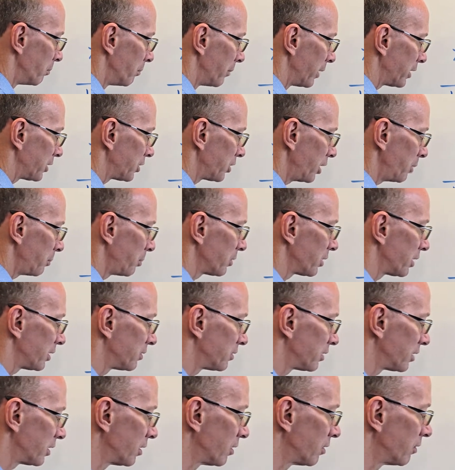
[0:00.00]
Make sure you put the
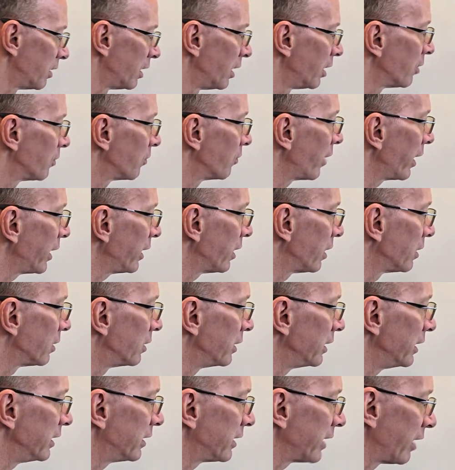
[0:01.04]
0 right
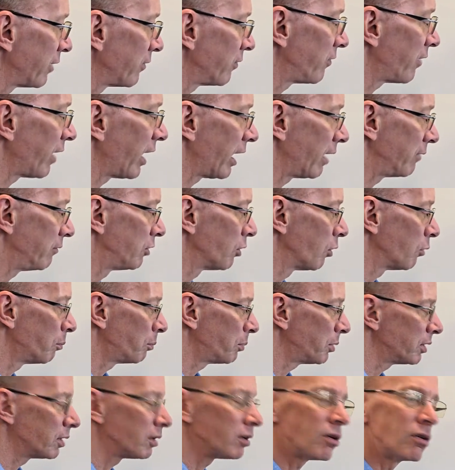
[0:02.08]
underneath that 5. Don't
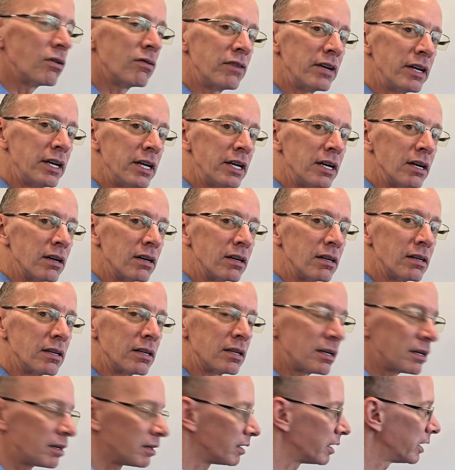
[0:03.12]
put it over here,
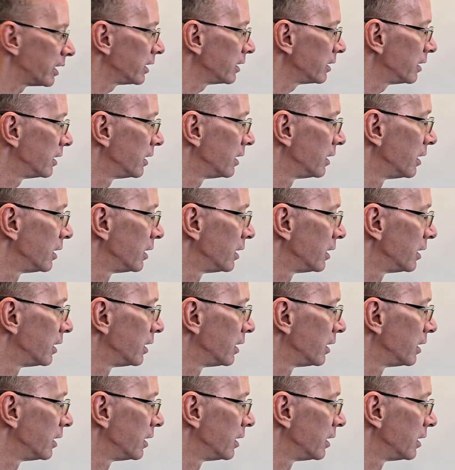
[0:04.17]
all right?